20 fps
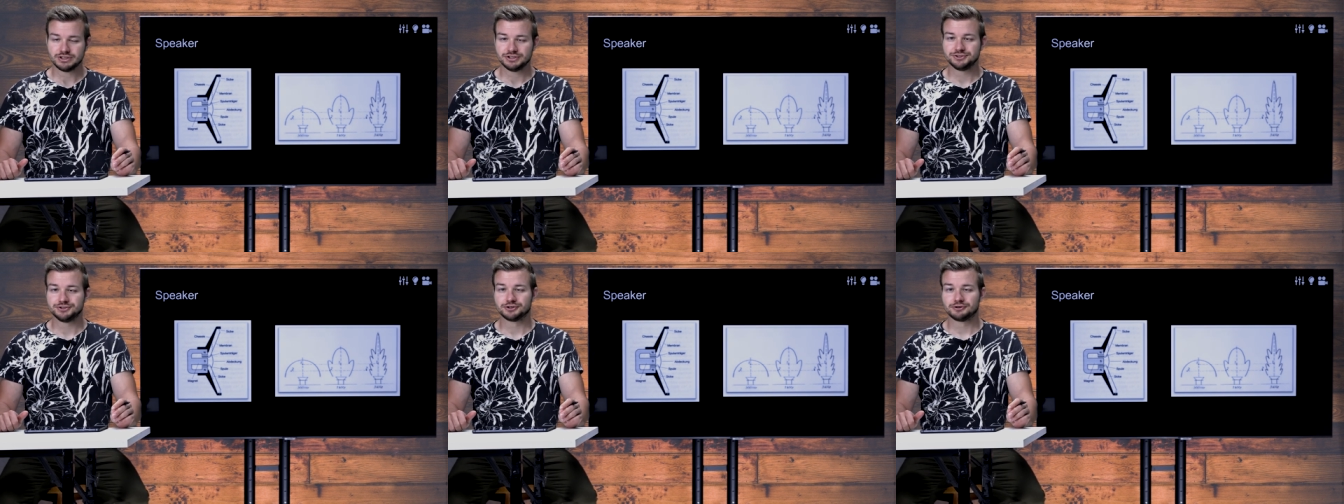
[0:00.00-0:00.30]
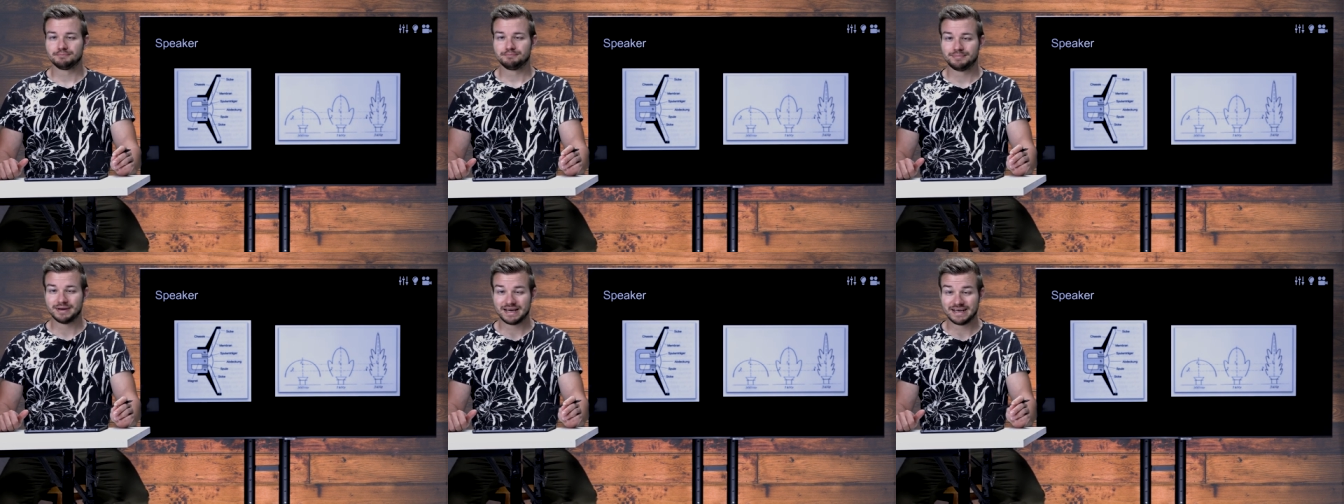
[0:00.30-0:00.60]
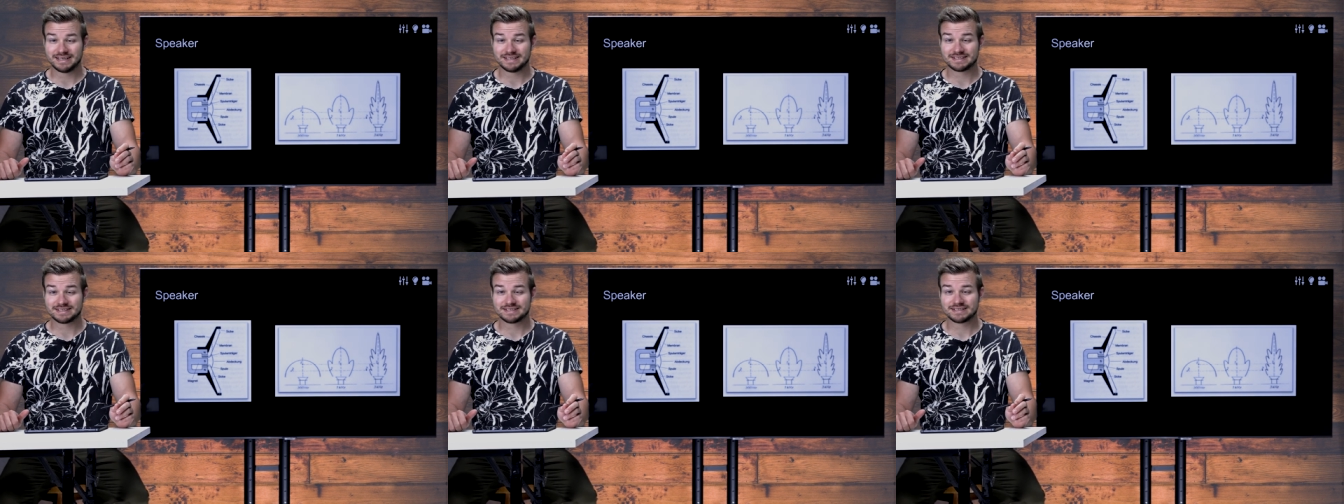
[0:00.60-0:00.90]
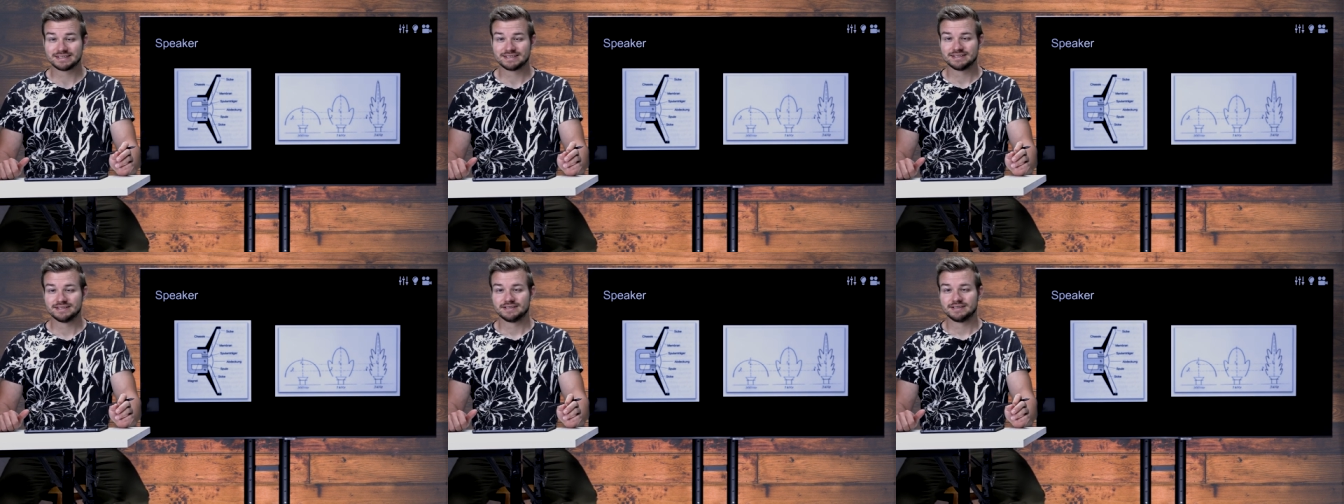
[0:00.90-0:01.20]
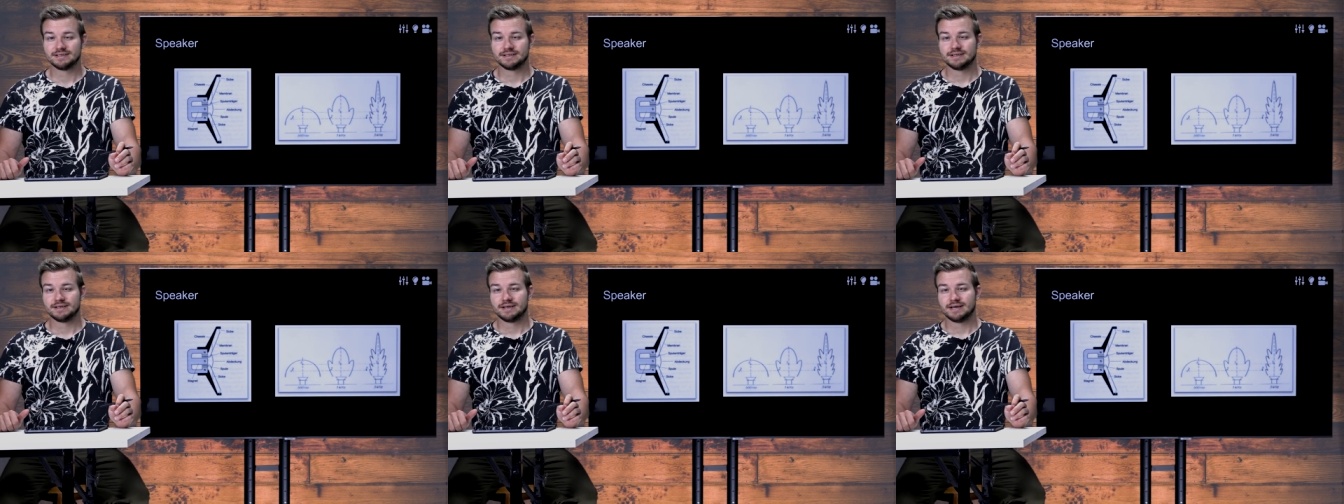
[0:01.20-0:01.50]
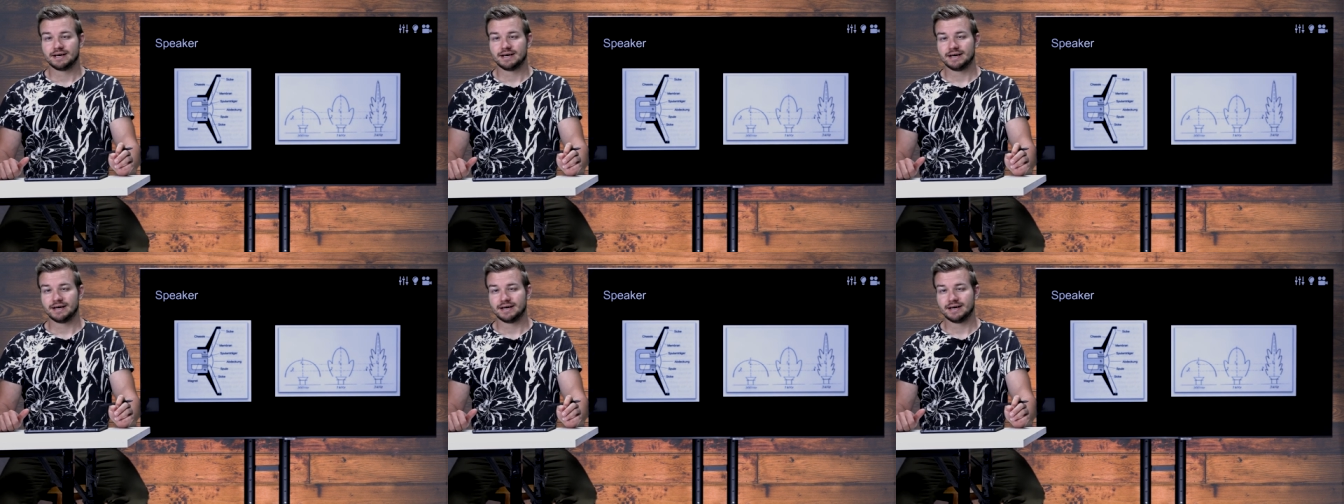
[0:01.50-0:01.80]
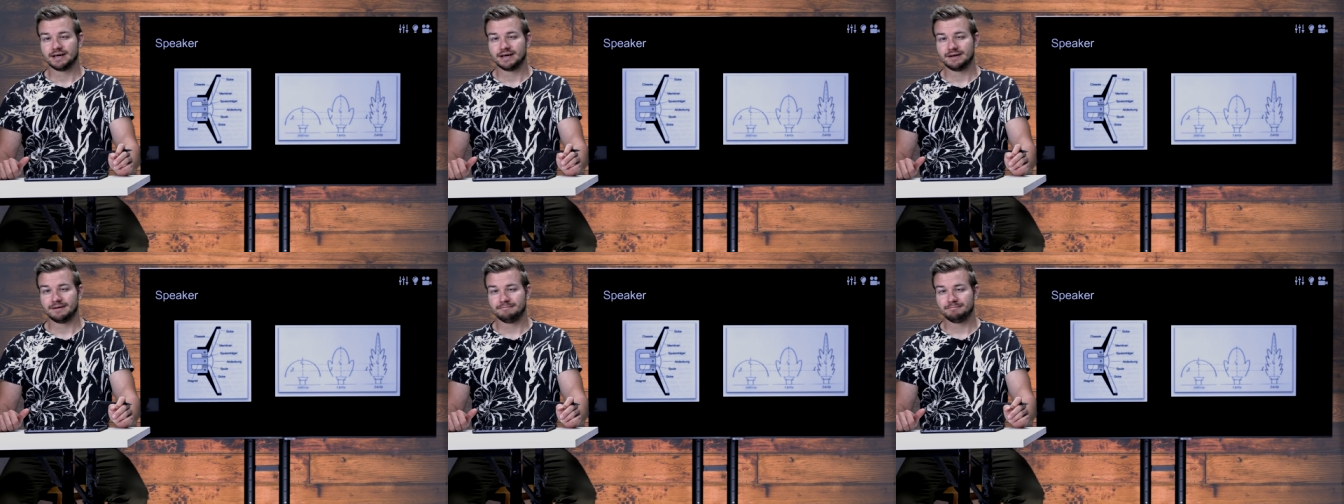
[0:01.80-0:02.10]
your bass,
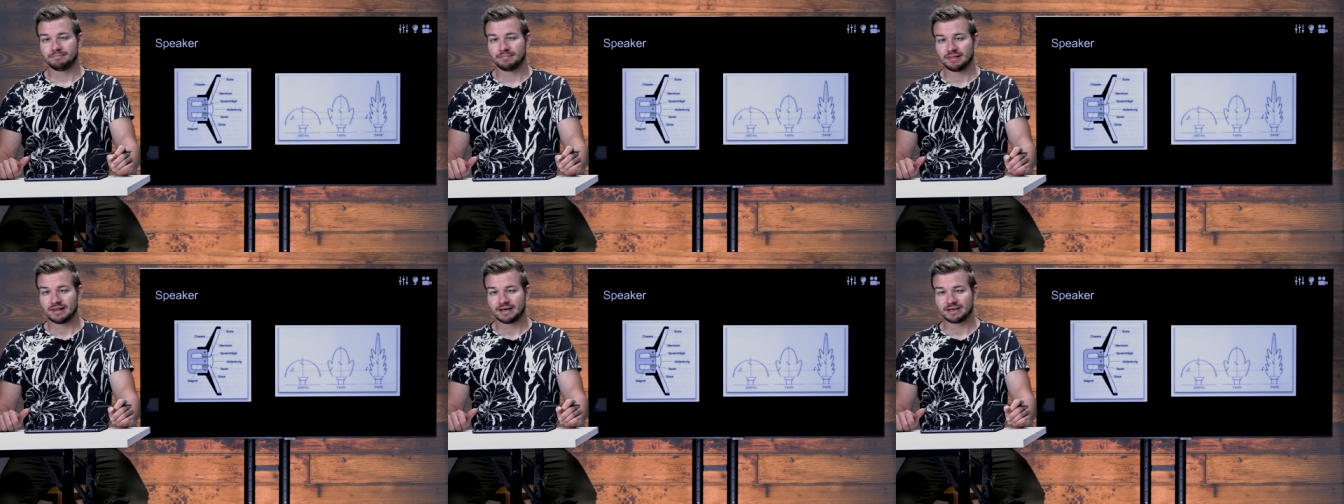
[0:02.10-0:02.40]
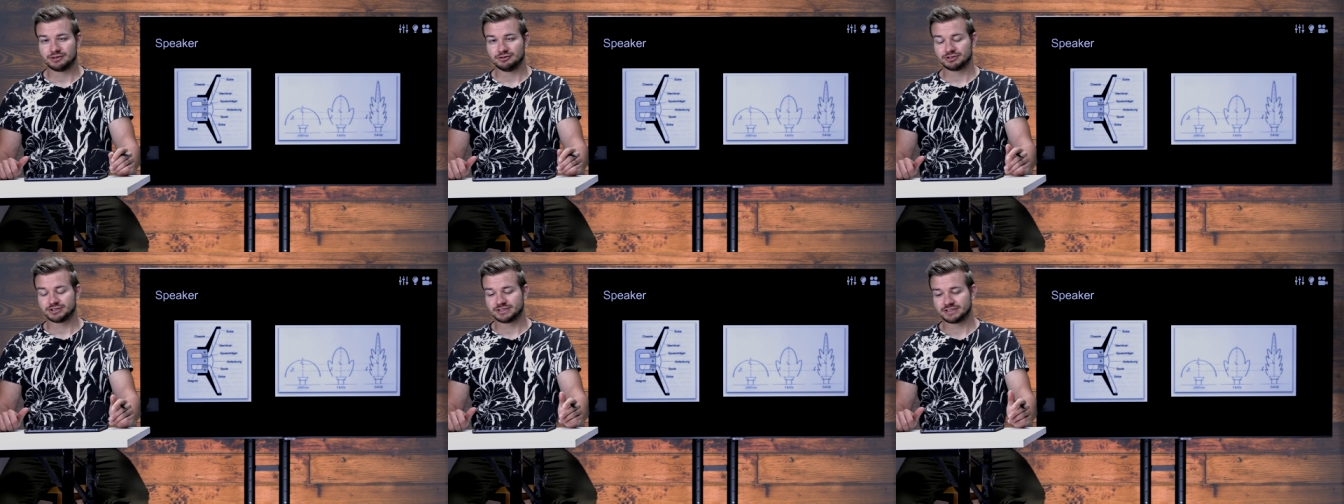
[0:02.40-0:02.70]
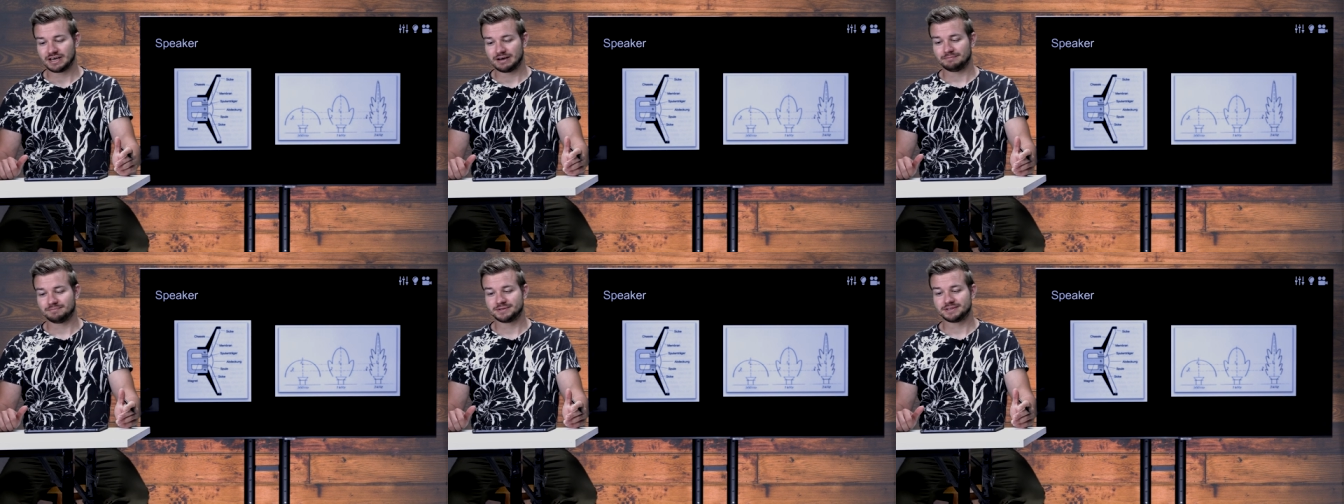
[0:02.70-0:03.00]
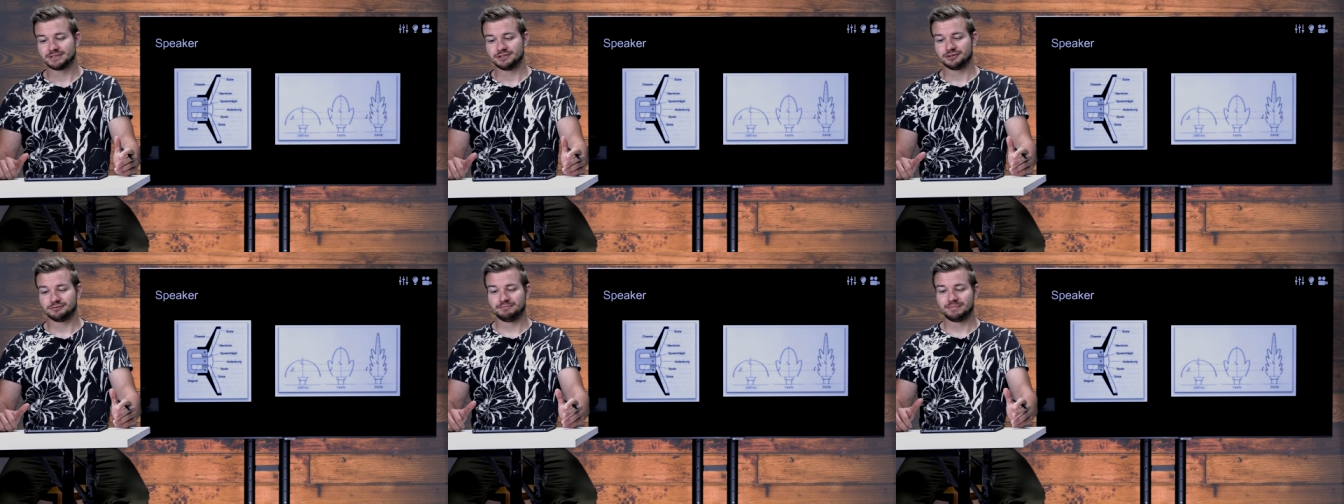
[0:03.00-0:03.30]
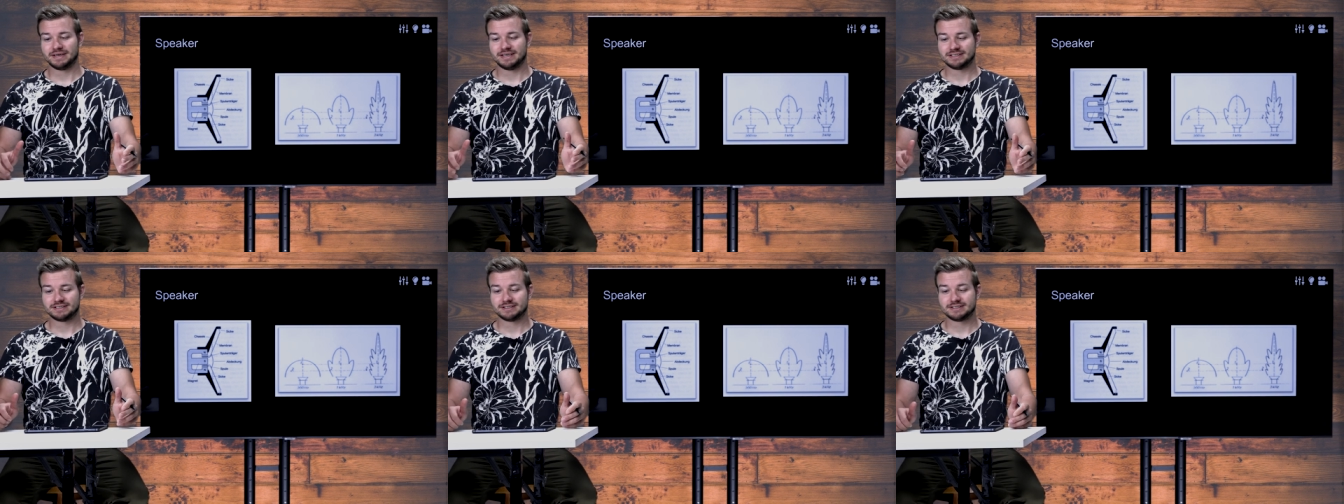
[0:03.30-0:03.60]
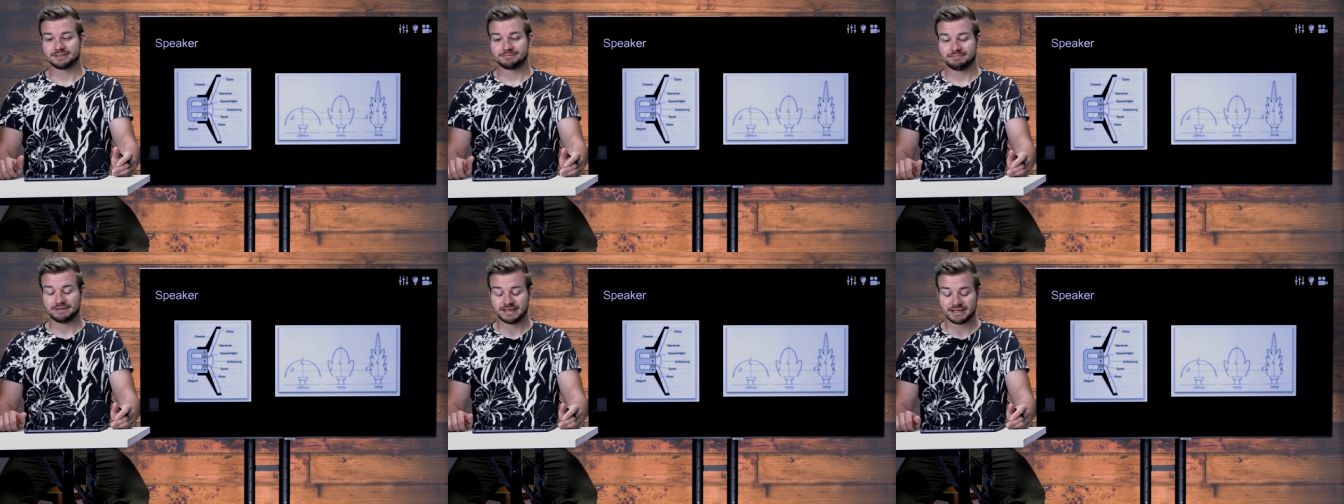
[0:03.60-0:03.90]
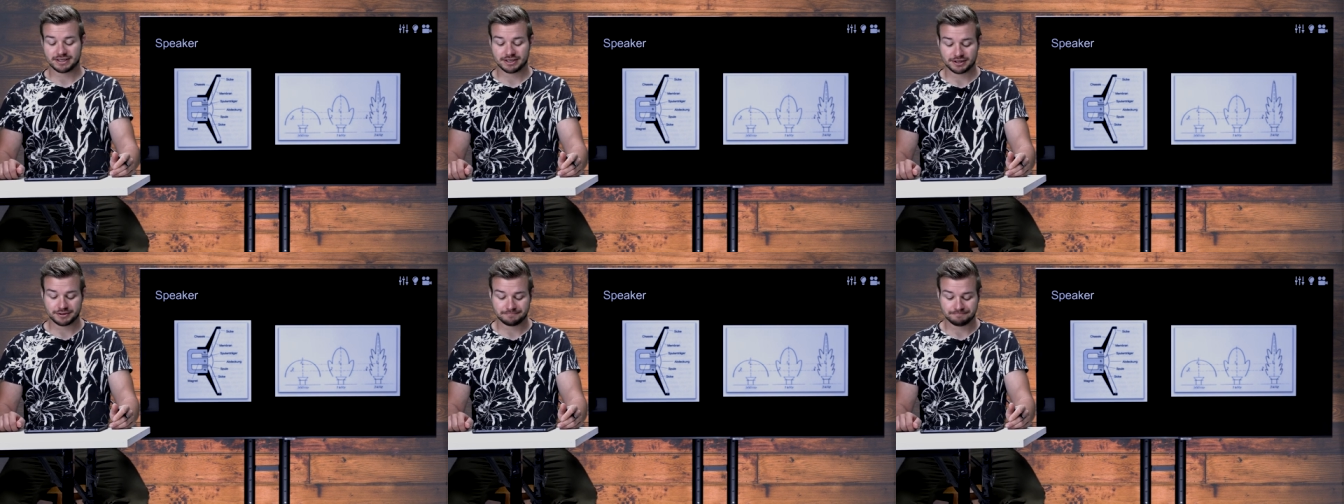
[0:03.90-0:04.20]
uh, like your subs, your bass
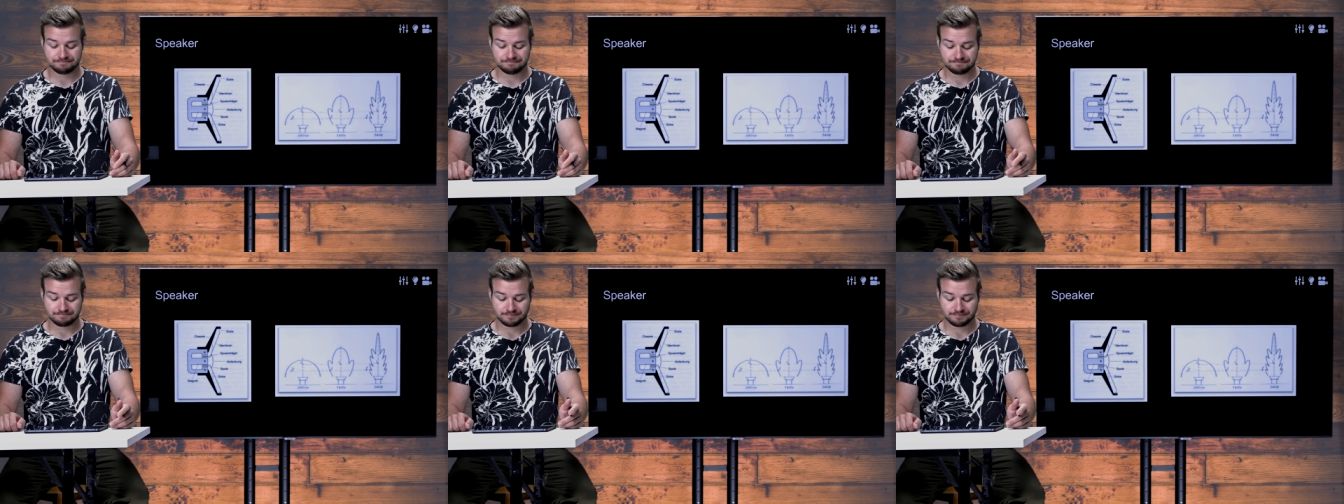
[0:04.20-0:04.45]
speaker,